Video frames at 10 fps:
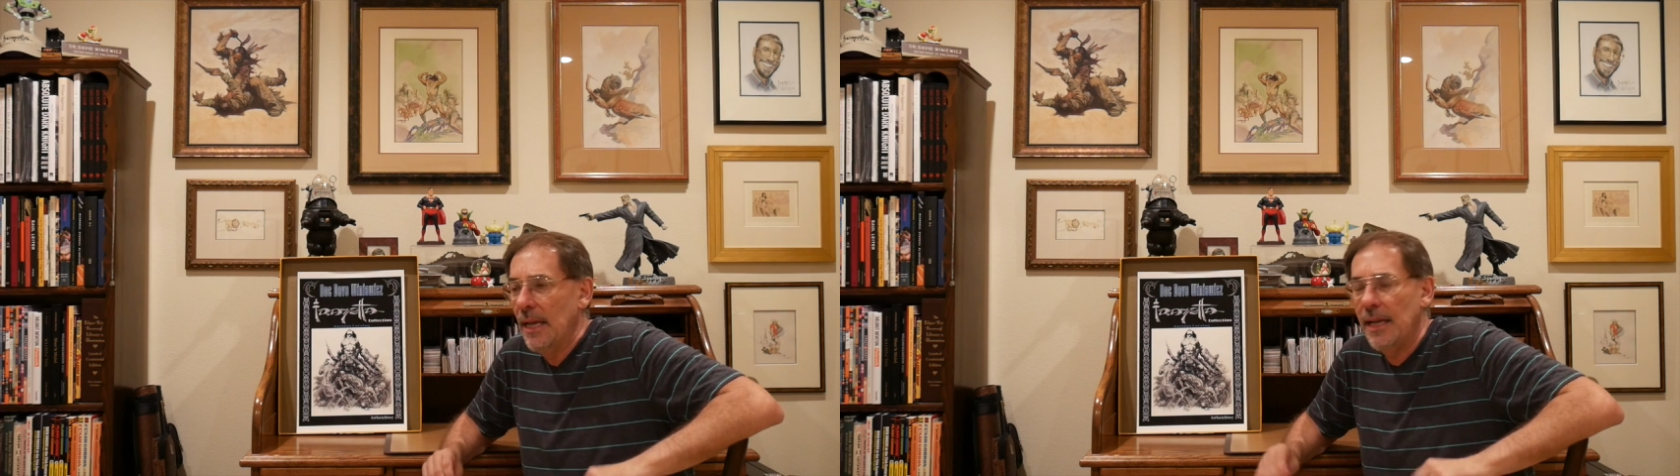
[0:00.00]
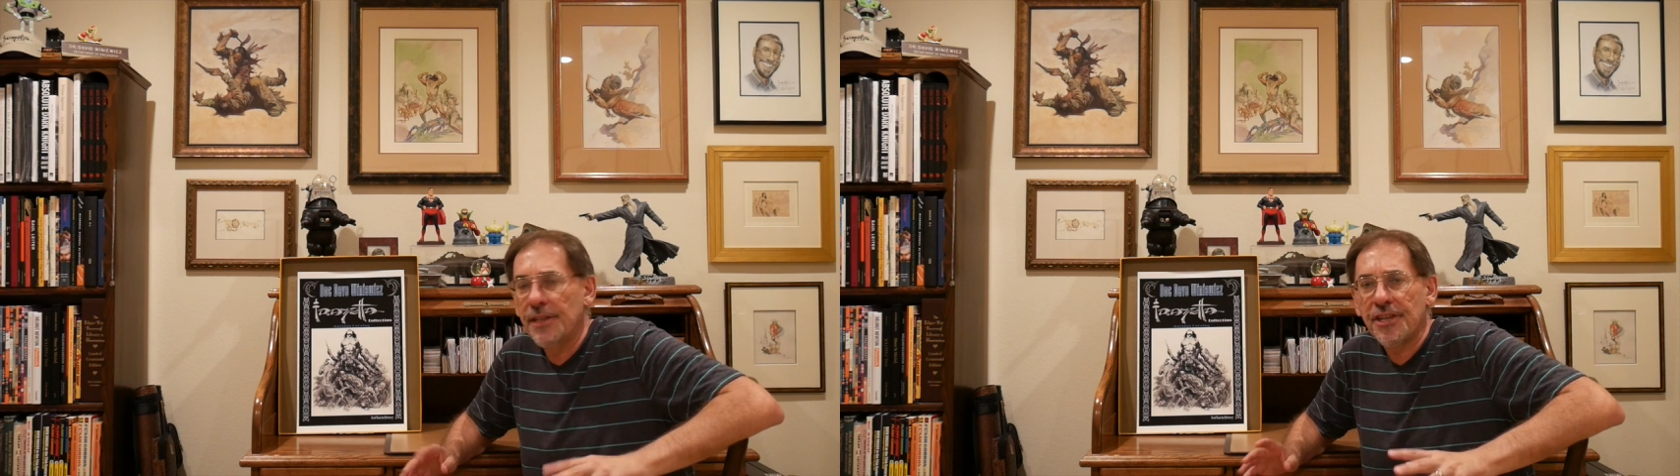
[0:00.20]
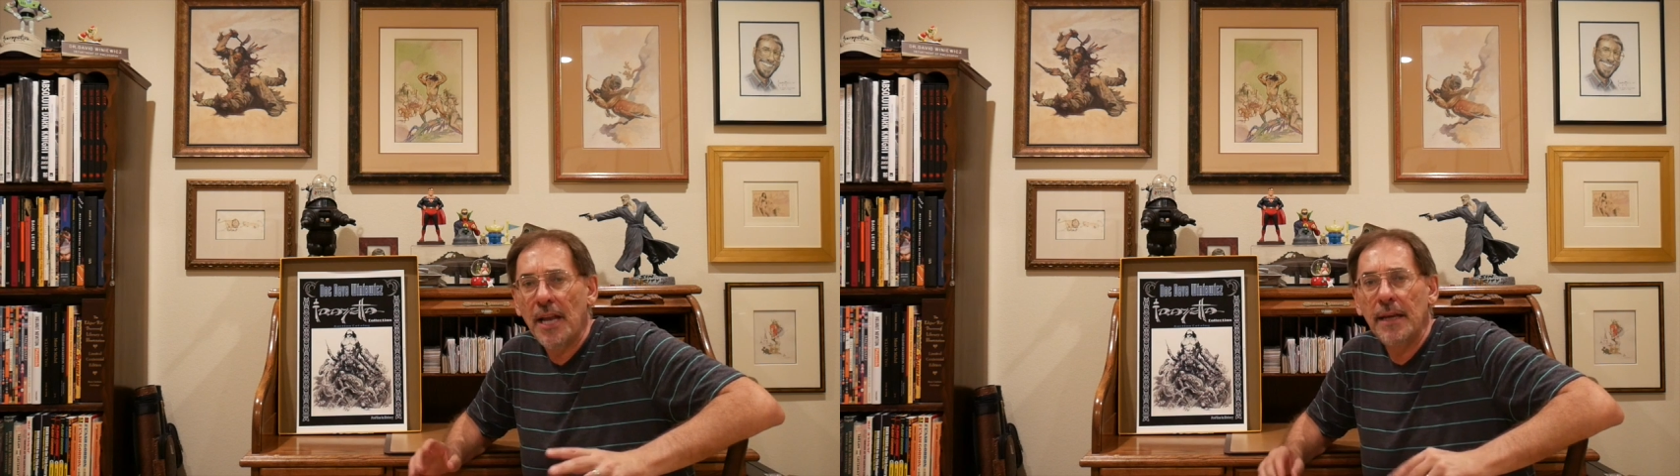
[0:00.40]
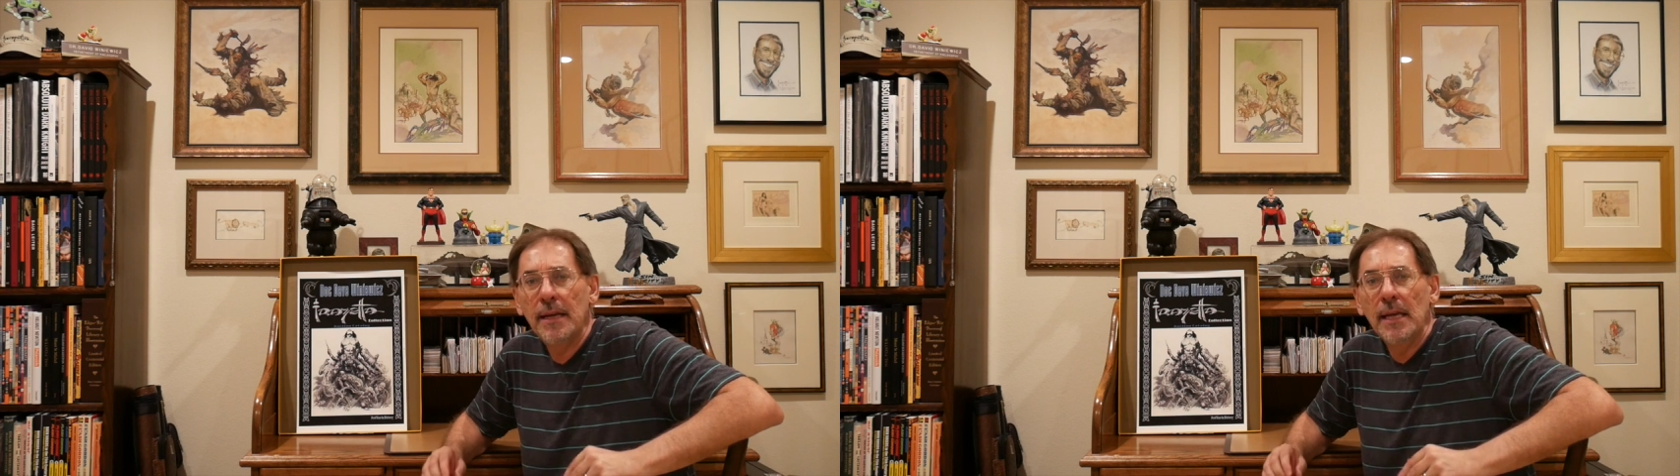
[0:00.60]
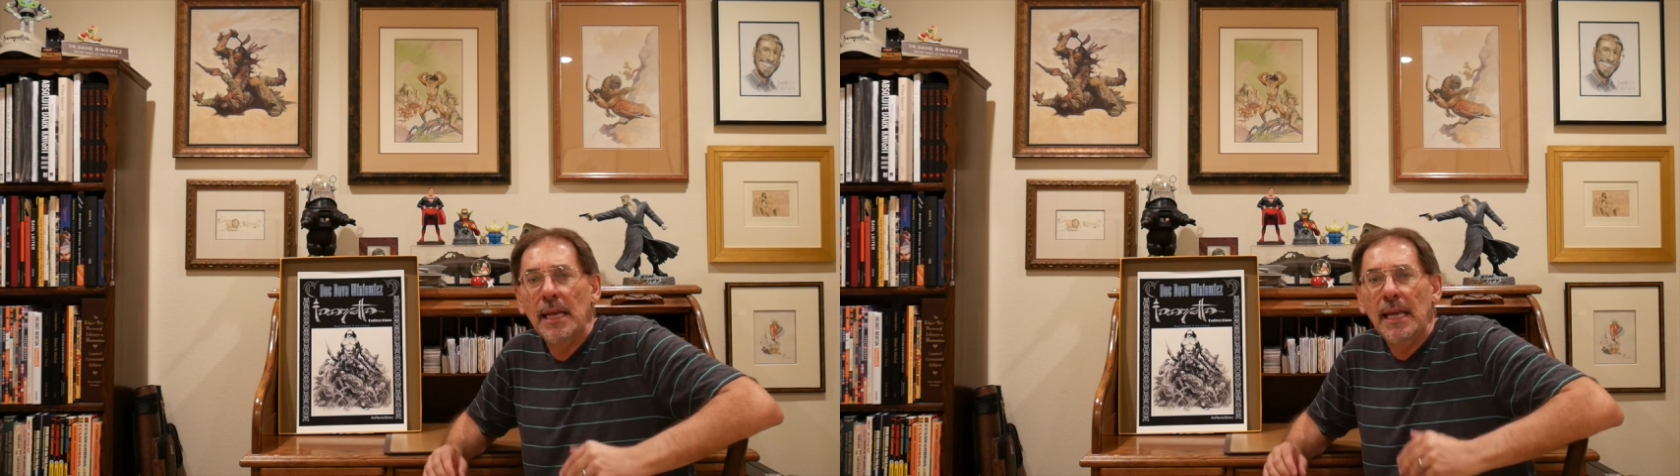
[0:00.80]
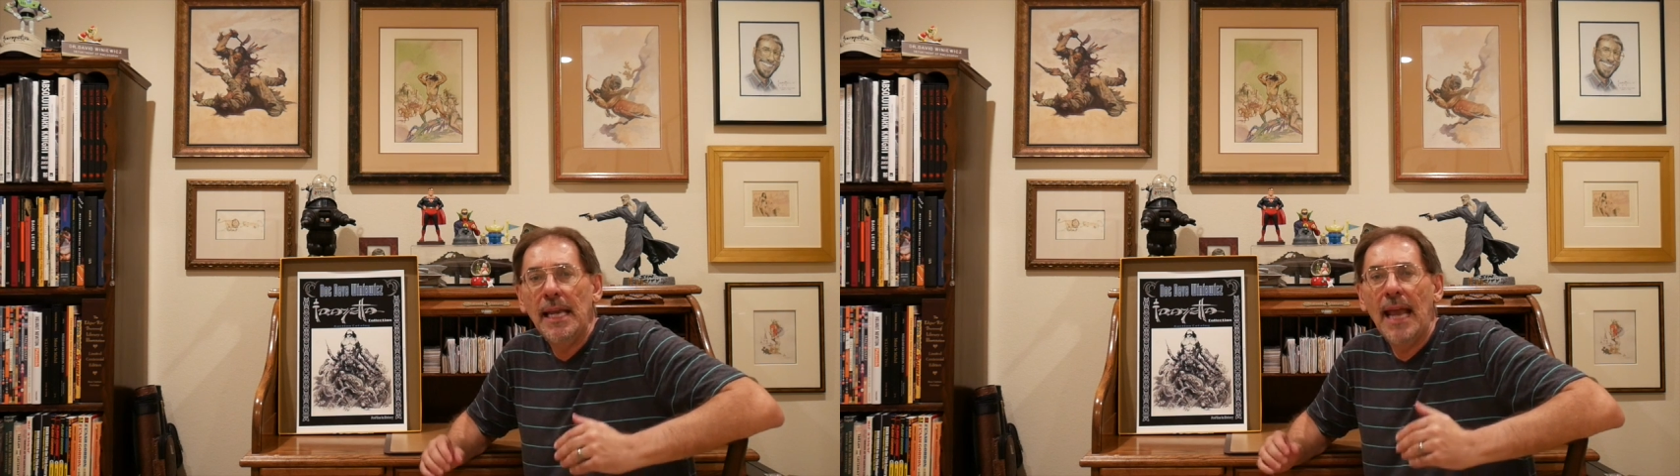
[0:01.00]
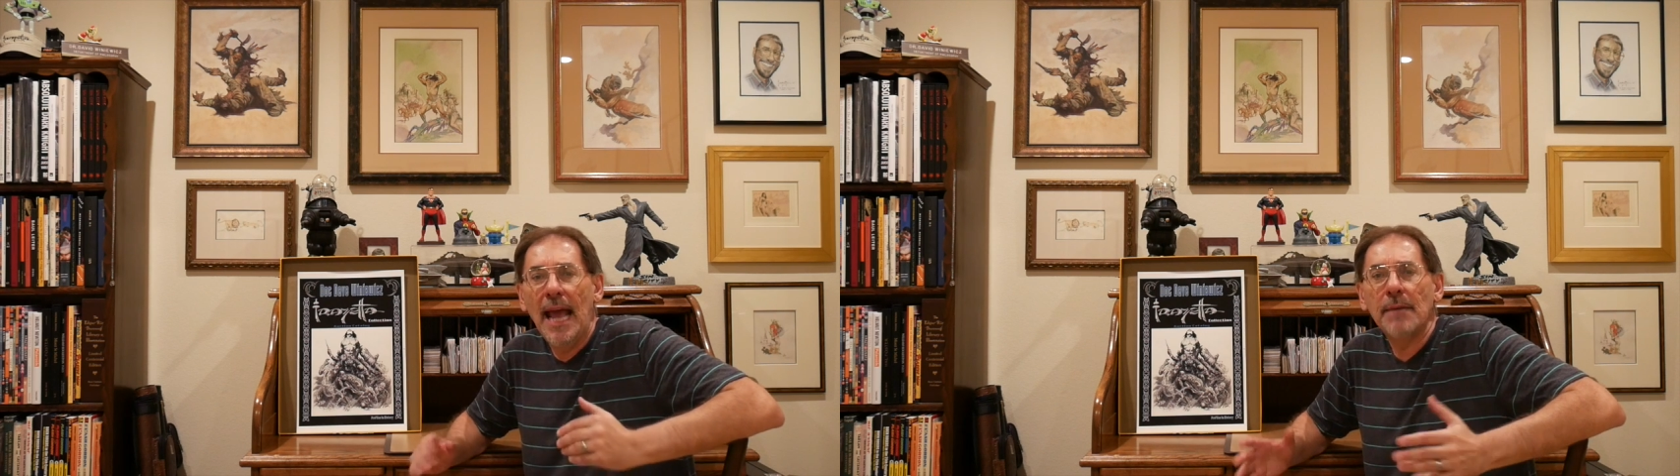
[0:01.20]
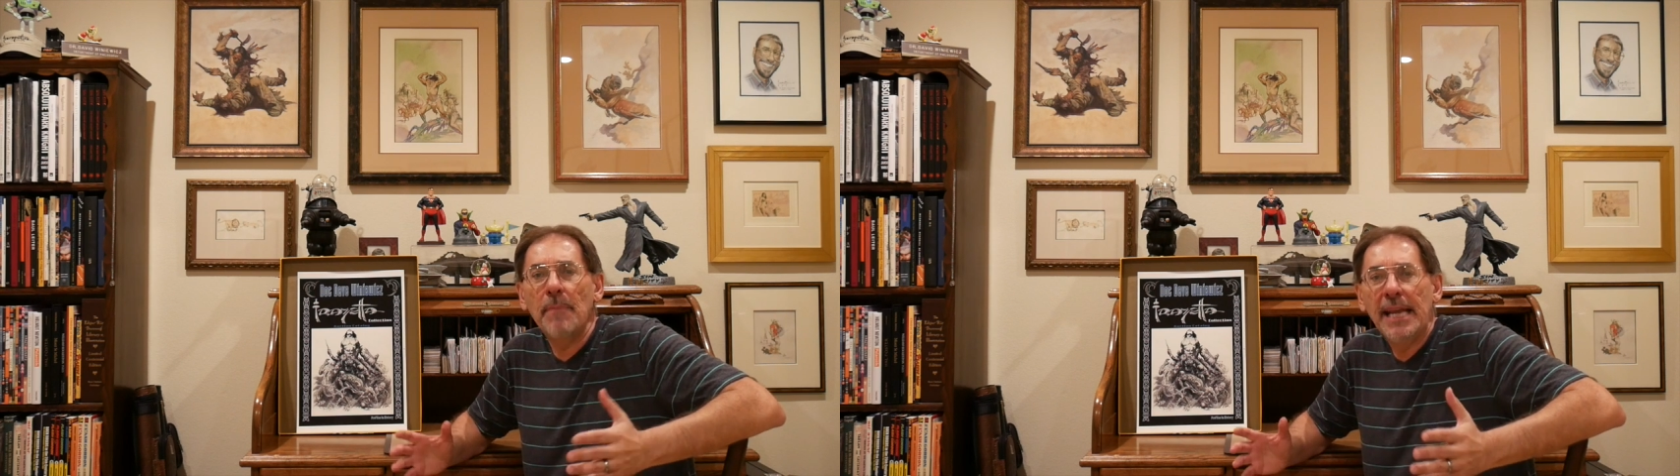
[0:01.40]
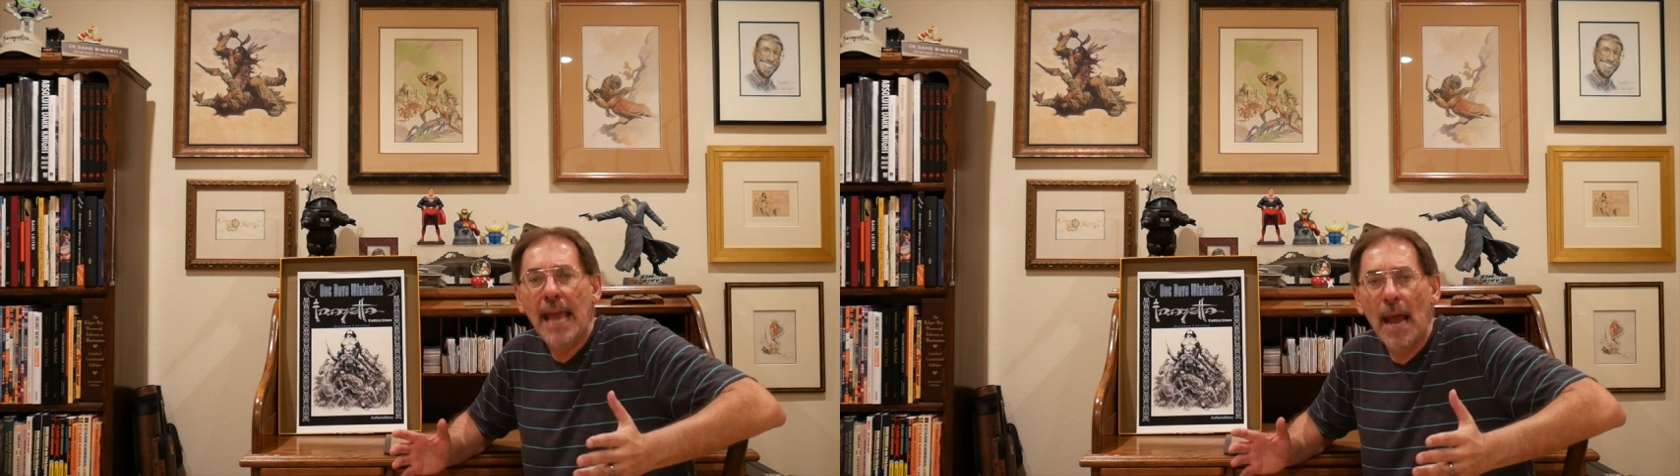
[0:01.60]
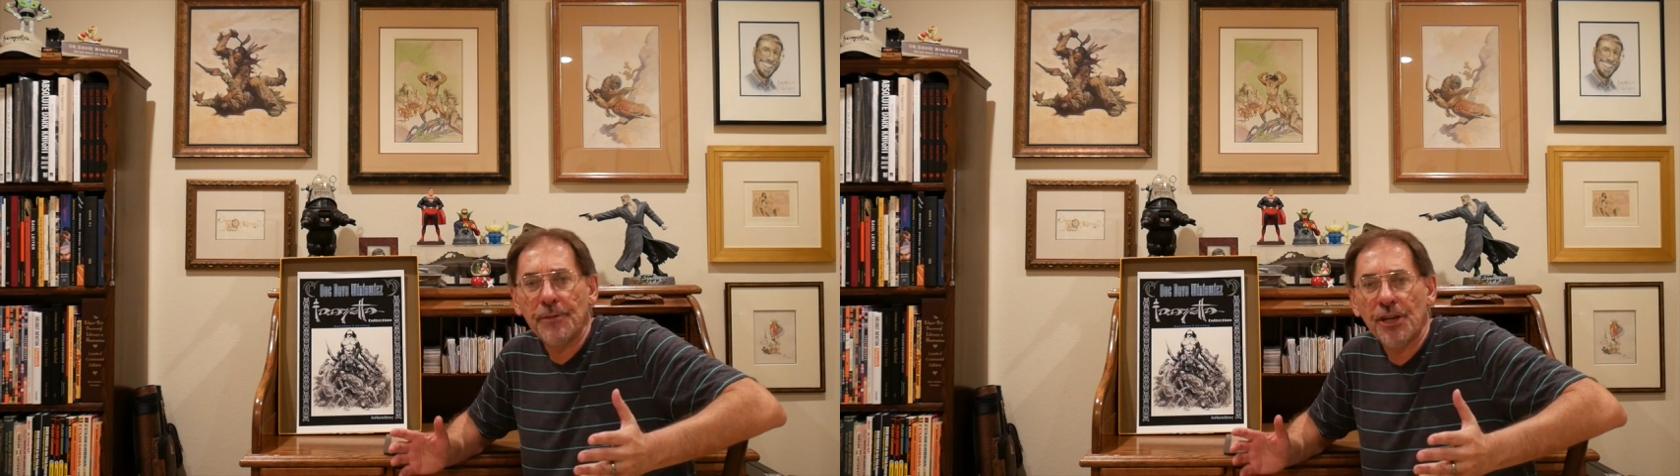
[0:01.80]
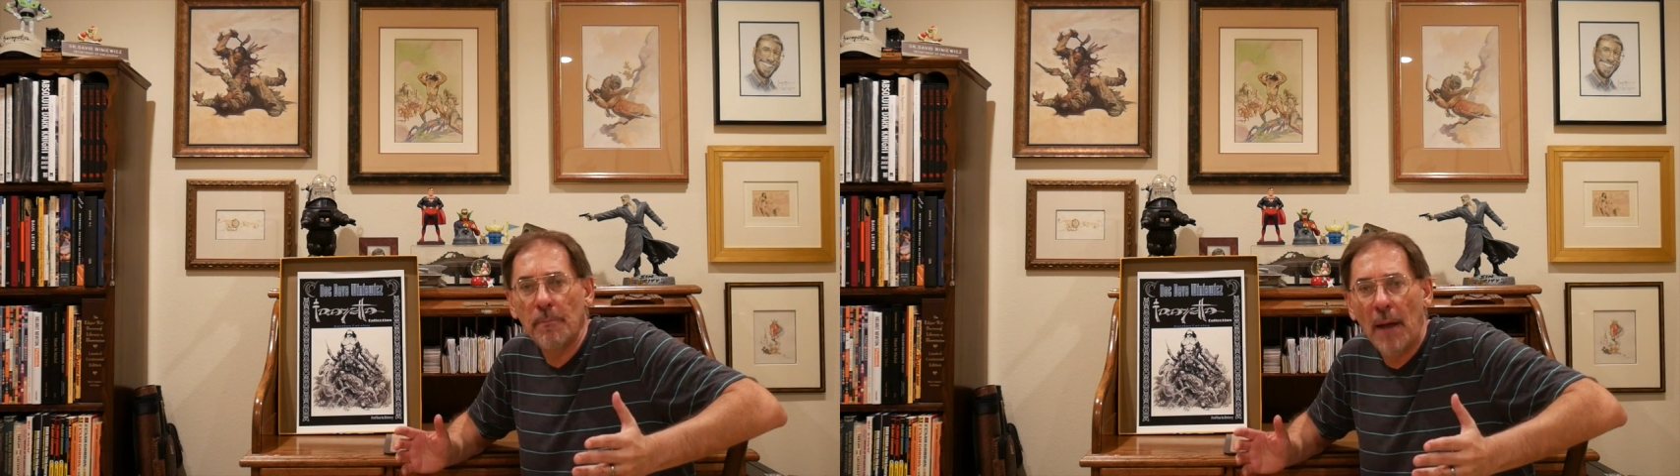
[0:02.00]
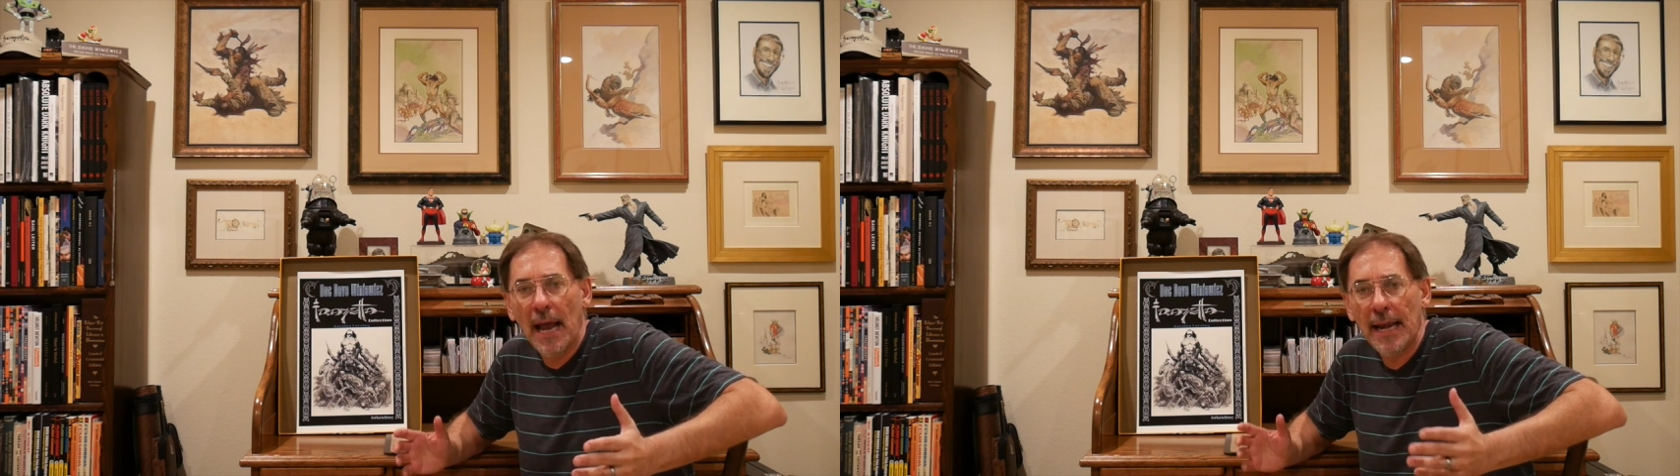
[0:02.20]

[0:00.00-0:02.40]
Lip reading: It said, "He had me captured by